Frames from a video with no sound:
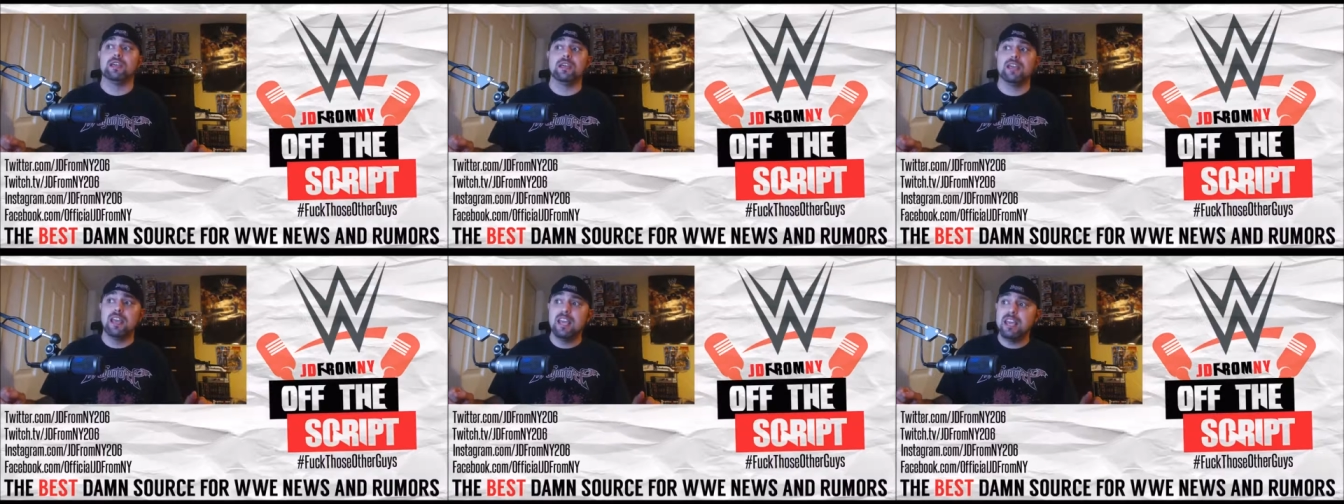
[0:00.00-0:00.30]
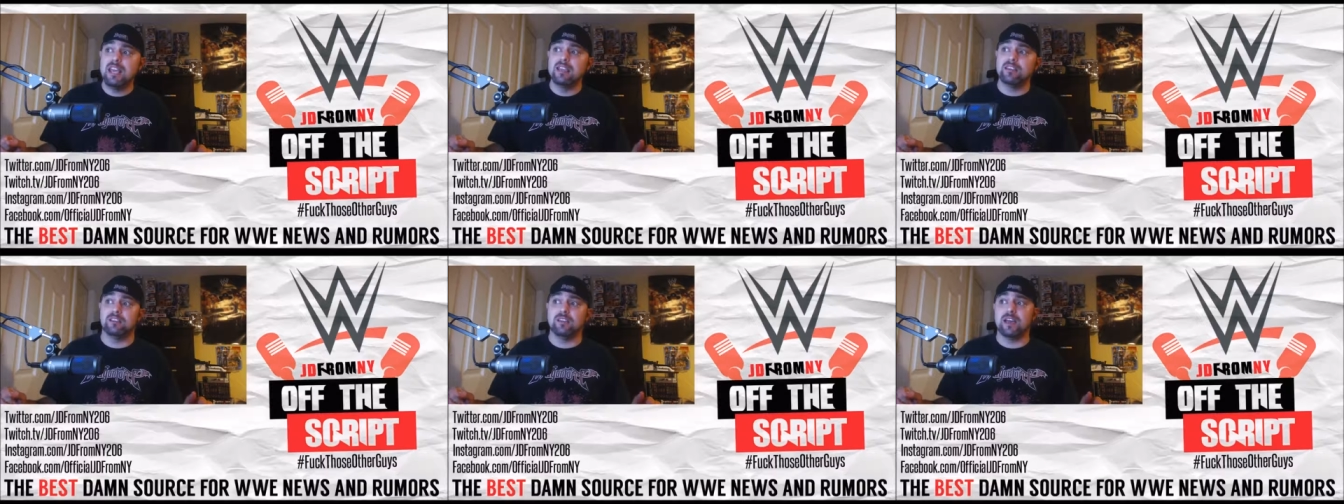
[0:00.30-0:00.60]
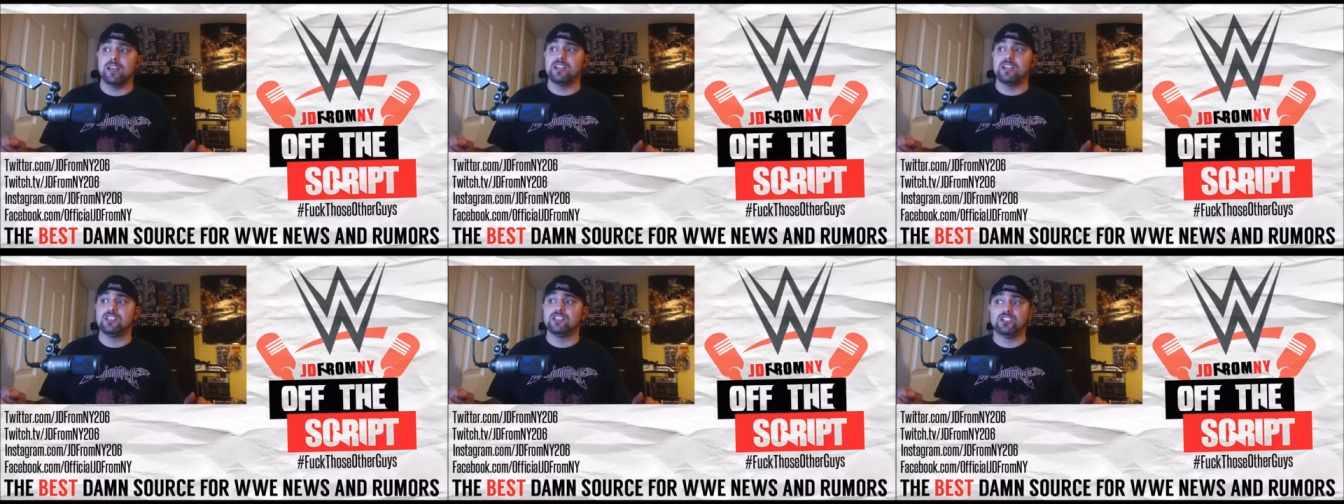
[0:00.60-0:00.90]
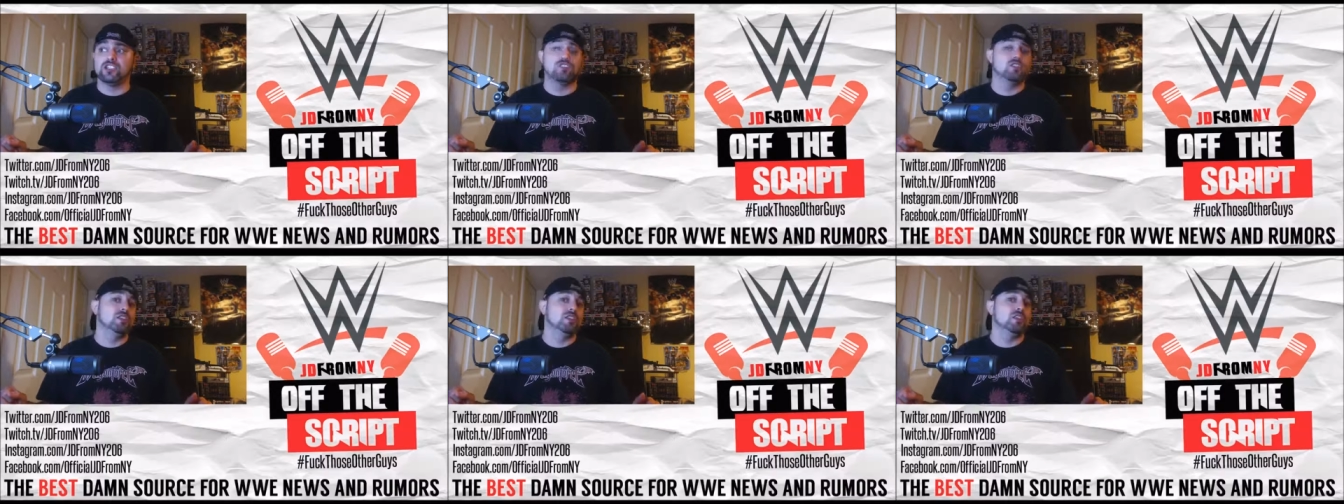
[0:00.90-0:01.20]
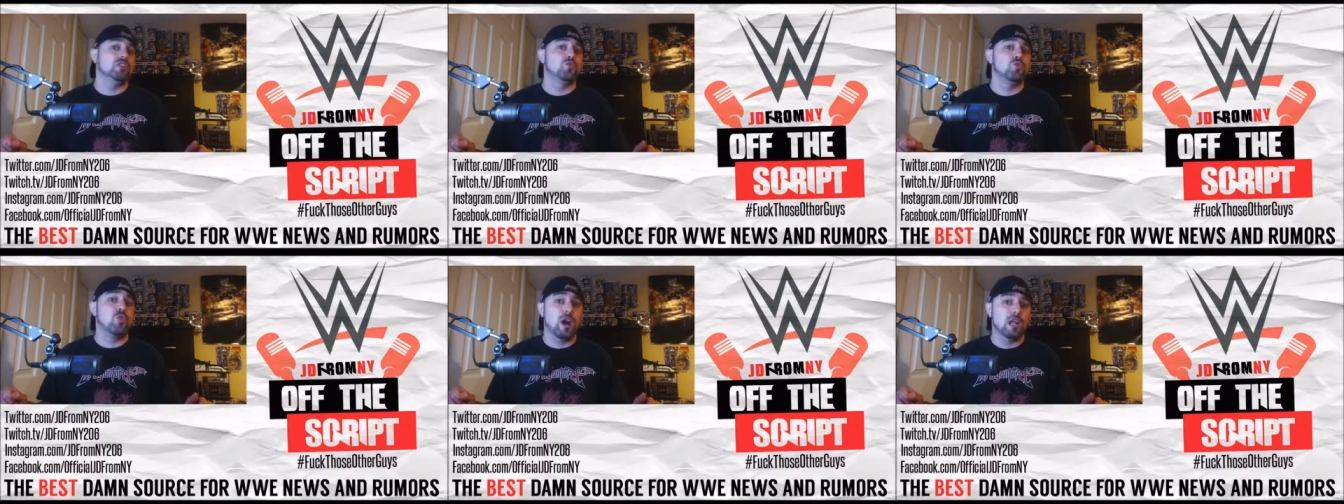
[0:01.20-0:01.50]
heel, and he certainly
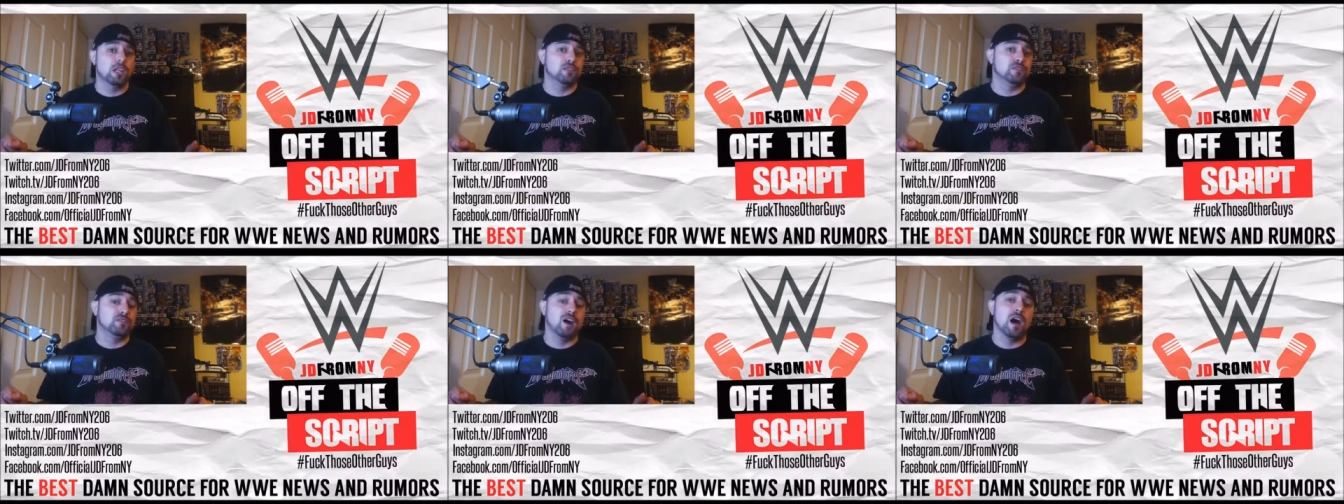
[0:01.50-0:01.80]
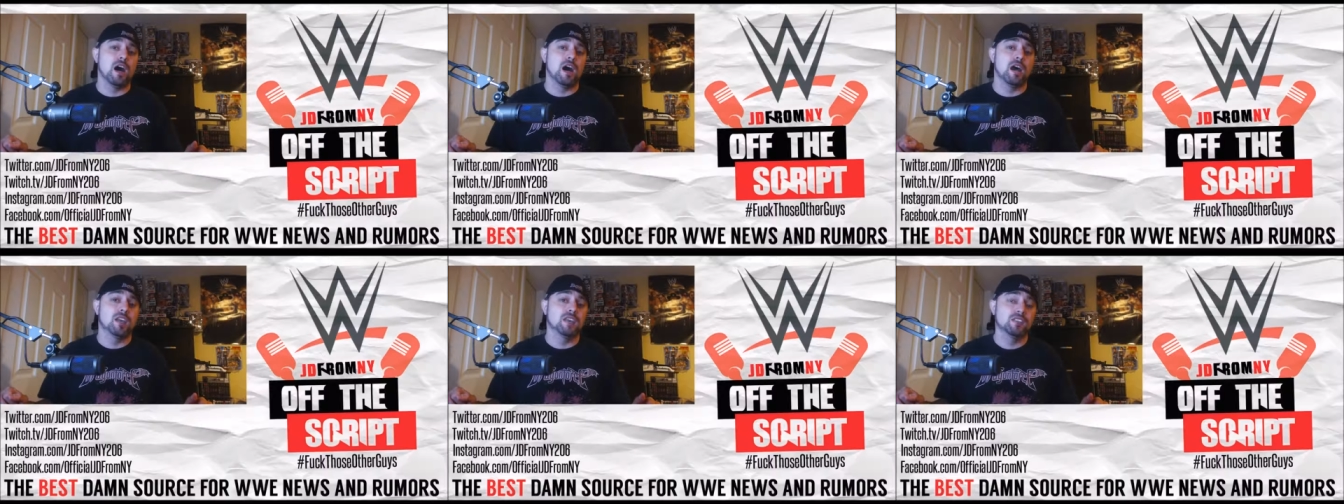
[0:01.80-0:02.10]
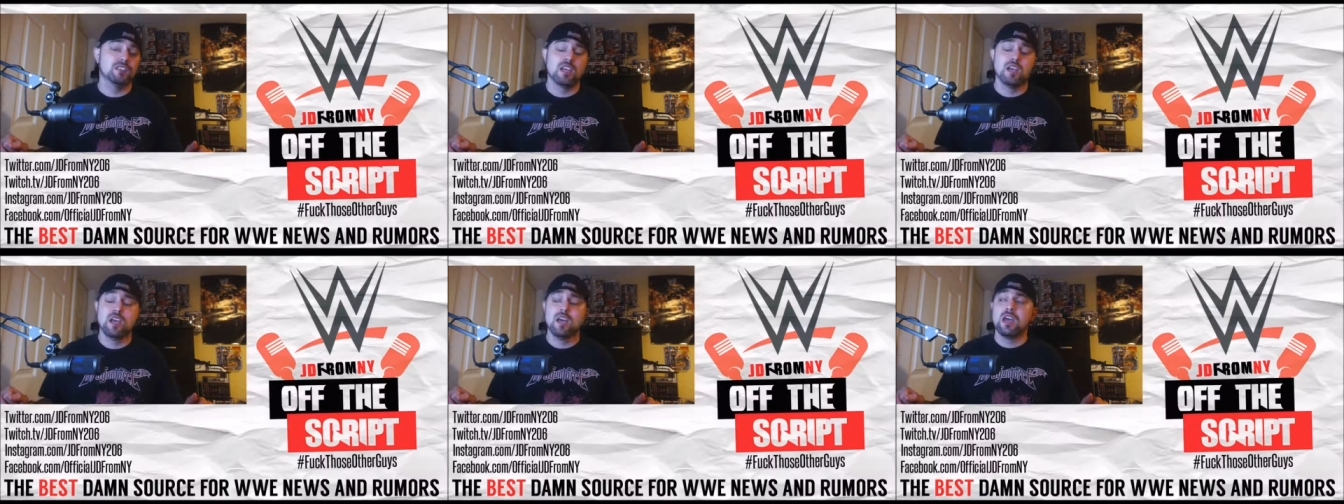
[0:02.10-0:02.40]
qualifies